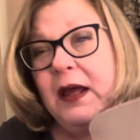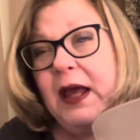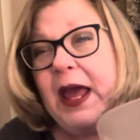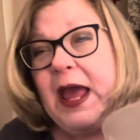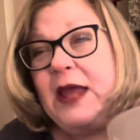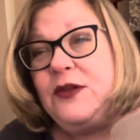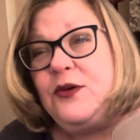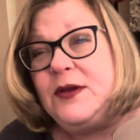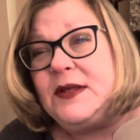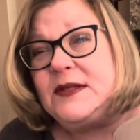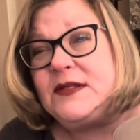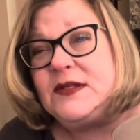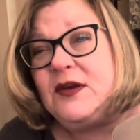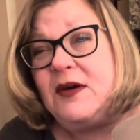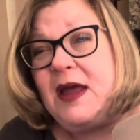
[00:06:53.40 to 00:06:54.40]
and you could
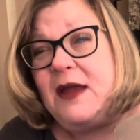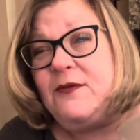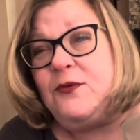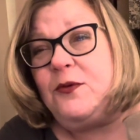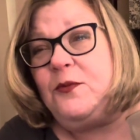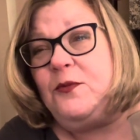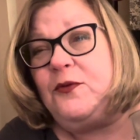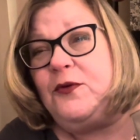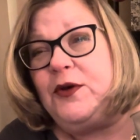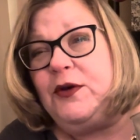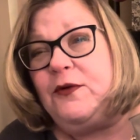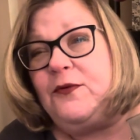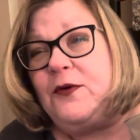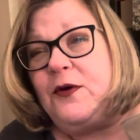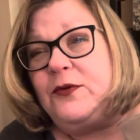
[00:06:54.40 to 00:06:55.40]
still have room for your
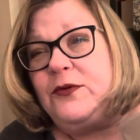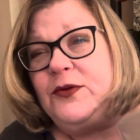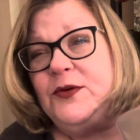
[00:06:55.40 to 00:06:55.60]
phone.